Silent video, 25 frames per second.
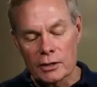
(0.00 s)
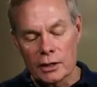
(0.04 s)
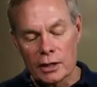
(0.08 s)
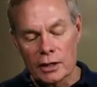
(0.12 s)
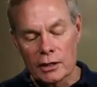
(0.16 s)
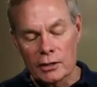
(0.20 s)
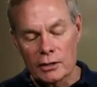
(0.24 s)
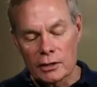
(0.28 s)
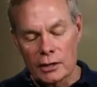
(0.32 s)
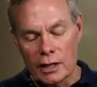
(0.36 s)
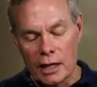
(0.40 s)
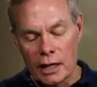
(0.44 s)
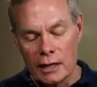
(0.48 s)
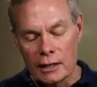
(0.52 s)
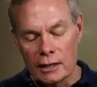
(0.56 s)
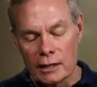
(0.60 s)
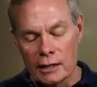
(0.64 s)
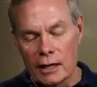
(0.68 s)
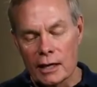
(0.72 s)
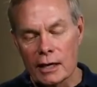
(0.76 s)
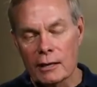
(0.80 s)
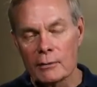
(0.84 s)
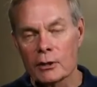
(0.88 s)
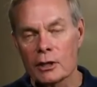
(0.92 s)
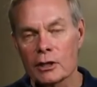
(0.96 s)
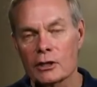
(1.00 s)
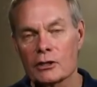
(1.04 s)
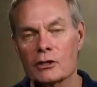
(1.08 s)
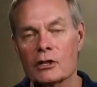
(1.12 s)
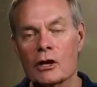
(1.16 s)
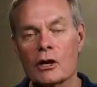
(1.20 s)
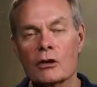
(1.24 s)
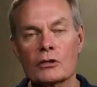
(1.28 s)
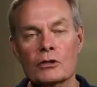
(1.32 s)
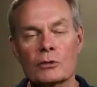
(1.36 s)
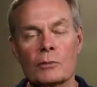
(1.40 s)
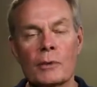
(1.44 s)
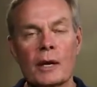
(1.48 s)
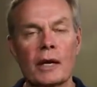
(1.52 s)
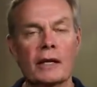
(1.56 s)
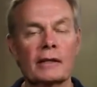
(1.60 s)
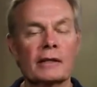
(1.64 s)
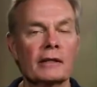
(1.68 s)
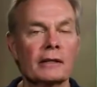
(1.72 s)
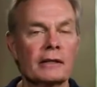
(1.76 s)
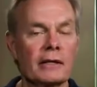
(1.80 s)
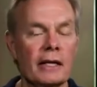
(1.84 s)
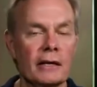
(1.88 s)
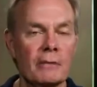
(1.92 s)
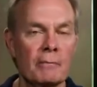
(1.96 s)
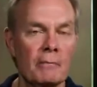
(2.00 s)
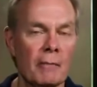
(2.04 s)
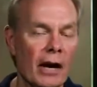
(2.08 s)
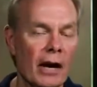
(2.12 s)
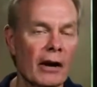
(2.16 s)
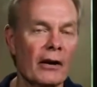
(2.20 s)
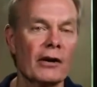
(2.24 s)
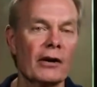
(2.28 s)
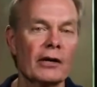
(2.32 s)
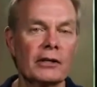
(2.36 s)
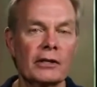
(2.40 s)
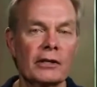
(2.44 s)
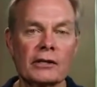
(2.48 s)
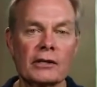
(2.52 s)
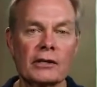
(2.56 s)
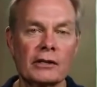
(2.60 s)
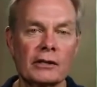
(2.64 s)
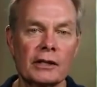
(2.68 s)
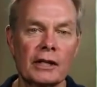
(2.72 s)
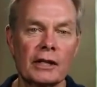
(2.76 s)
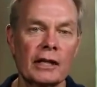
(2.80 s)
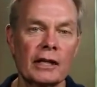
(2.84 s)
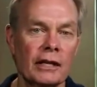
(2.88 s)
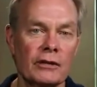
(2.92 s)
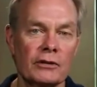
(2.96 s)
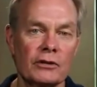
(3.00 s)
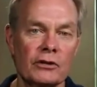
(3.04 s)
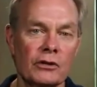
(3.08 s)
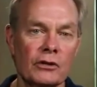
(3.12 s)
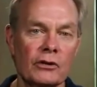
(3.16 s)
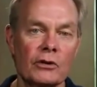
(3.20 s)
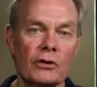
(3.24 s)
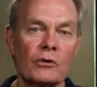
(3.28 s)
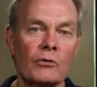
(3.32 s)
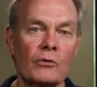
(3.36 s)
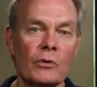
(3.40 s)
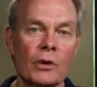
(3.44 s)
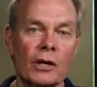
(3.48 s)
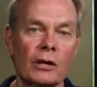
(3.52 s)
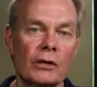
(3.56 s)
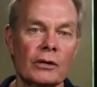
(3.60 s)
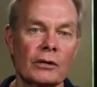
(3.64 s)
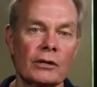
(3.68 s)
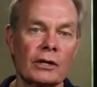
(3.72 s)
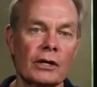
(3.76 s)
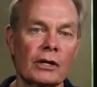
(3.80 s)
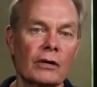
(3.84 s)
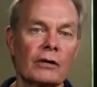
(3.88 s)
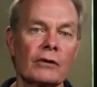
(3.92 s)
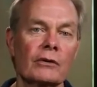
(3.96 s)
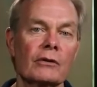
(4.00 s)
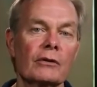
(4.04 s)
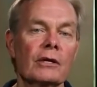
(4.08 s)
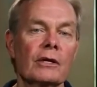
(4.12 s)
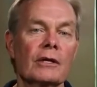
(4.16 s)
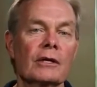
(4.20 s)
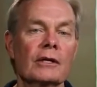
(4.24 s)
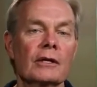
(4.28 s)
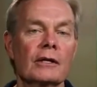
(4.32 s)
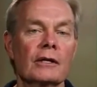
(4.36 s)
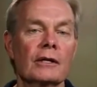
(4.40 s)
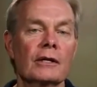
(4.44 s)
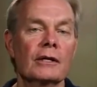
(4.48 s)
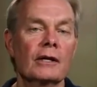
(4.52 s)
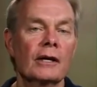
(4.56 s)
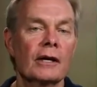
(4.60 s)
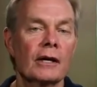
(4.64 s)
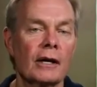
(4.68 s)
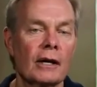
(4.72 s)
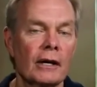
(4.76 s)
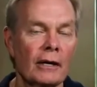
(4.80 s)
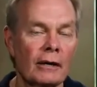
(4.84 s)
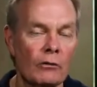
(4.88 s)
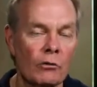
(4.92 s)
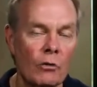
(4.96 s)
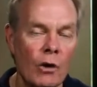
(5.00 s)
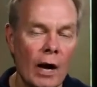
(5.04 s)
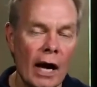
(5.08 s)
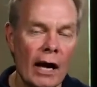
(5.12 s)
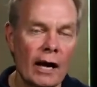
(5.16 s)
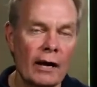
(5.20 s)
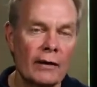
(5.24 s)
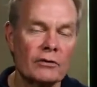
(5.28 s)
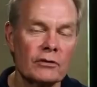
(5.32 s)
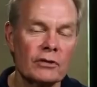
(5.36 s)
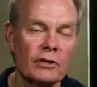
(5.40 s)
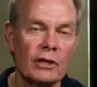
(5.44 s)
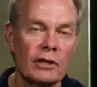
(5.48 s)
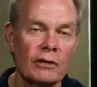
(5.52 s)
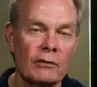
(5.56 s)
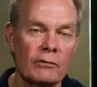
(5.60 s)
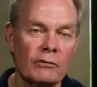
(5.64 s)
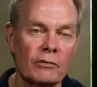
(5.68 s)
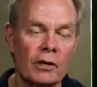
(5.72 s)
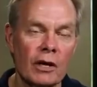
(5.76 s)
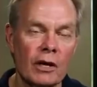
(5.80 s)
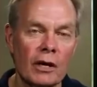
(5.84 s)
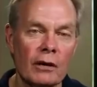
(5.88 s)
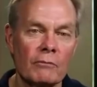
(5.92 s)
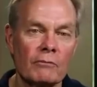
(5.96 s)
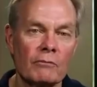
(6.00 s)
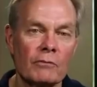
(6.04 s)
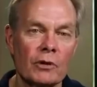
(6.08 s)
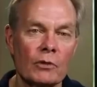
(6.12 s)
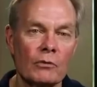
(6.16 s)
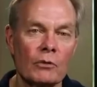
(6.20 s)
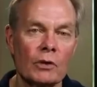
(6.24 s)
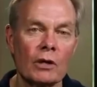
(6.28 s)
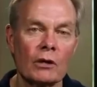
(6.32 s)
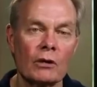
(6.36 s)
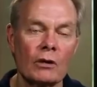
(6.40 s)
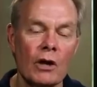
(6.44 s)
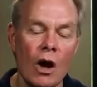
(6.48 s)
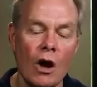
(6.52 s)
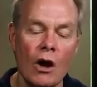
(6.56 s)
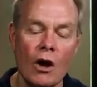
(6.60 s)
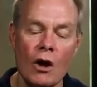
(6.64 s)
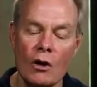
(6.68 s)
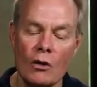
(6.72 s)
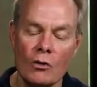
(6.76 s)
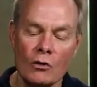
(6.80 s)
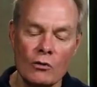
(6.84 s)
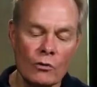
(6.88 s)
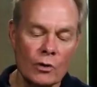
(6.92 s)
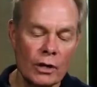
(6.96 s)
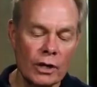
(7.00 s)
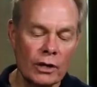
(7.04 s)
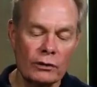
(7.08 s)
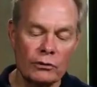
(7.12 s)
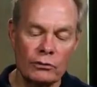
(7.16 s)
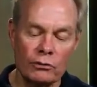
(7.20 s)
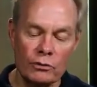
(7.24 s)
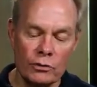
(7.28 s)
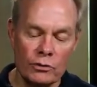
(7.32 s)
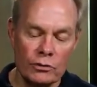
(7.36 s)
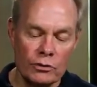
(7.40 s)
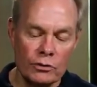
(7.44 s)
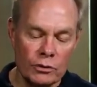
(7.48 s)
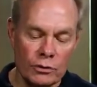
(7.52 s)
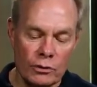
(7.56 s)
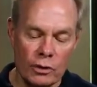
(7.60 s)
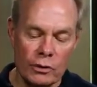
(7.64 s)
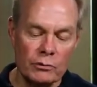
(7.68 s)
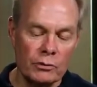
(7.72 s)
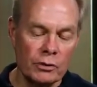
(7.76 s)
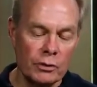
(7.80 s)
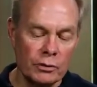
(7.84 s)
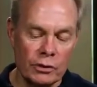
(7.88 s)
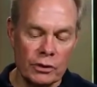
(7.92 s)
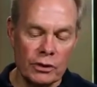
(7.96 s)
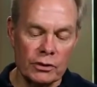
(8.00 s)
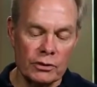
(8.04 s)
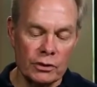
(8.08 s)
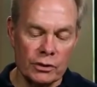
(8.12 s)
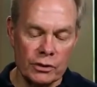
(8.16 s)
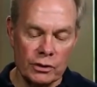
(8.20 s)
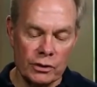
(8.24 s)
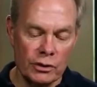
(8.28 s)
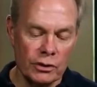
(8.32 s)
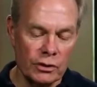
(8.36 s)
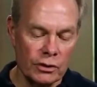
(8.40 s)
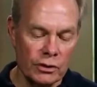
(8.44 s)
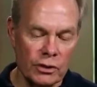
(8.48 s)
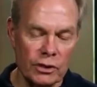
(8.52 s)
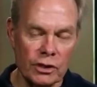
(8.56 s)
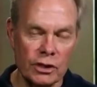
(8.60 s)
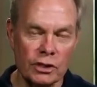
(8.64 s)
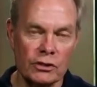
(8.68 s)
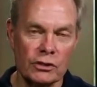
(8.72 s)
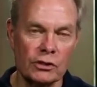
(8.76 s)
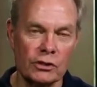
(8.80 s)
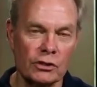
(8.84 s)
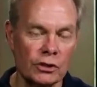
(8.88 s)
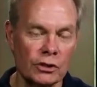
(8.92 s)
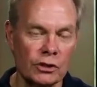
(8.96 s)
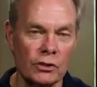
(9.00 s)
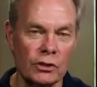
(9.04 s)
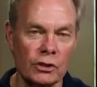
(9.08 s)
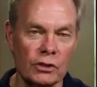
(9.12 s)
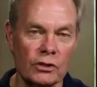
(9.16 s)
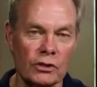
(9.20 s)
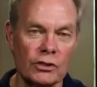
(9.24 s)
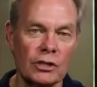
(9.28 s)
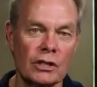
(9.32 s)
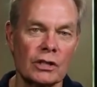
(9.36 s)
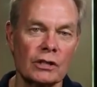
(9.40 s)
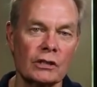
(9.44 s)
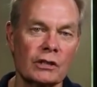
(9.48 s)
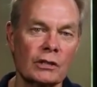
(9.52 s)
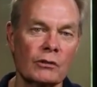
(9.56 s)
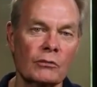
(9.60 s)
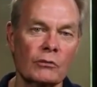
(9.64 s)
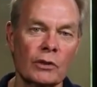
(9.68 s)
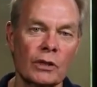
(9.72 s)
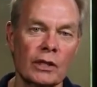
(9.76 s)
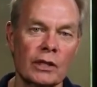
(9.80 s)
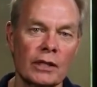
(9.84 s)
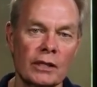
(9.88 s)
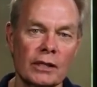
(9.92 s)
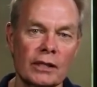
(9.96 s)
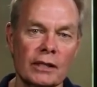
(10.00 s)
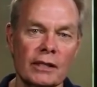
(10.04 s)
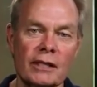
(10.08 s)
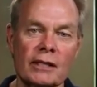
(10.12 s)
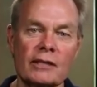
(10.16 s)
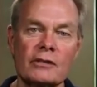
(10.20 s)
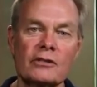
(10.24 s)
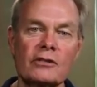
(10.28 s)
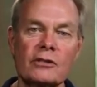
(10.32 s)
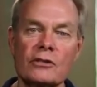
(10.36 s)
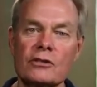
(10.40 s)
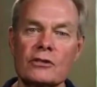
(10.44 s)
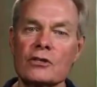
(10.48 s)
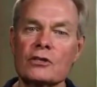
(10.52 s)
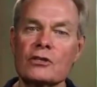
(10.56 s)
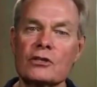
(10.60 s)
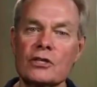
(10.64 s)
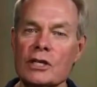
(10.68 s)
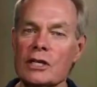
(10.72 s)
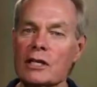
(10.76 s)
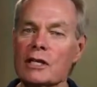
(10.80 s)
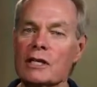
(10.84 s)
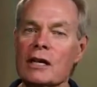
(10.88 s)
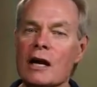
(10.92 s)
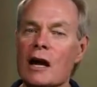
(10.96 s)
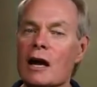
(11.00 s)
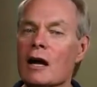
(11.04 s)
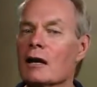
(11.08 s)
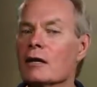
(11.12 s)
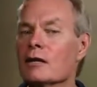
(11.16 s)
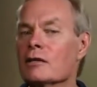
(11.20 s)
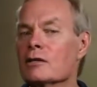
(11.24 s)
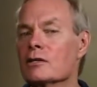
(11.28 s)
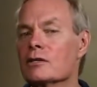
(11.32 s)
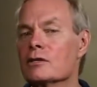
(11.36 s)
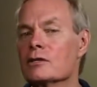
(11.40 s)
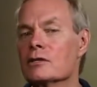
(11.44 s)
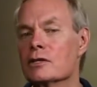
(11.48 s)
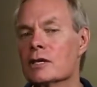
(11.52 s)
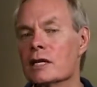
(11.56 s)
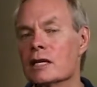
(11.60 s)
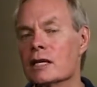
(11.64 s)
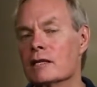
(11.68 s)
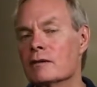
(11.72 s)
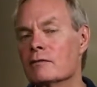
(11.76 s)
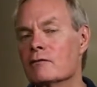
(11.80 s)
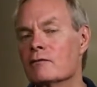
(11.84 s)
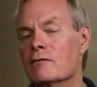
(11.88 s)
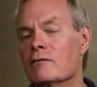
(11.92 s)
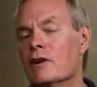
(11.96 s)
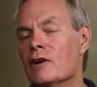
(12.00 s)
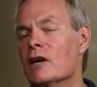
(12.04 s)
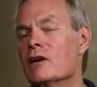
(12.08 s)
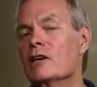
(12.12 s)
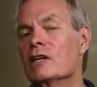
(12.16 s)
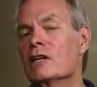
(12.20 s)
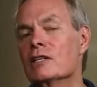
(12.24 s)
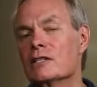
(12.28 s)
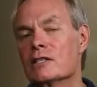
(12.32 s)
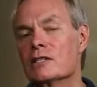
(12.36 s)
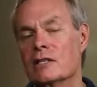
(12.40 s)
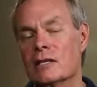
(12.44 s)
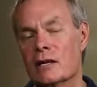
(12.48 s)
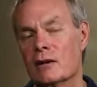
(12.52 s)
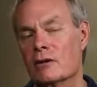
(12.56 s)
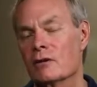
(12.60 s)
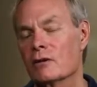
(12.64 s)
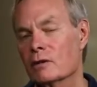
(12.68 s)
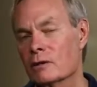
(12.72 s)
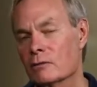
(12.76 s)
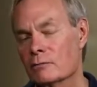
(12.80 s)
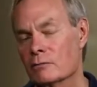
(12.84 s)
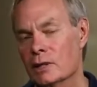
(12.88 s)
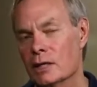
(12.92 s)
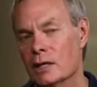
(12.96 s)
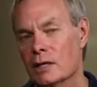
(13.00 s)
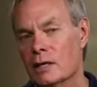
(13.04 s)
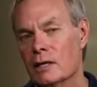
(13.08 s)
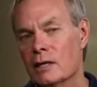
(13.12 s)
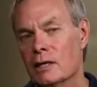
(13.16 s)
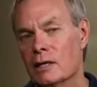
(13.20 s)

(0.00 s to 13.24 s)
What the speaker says: sons, Cain and Abel, it talks about that they married and that they had children. Where did their wives come from? Well, all the way through Scripture, this is consistent. You can see it, that when it listed the genealogies, it very seldom,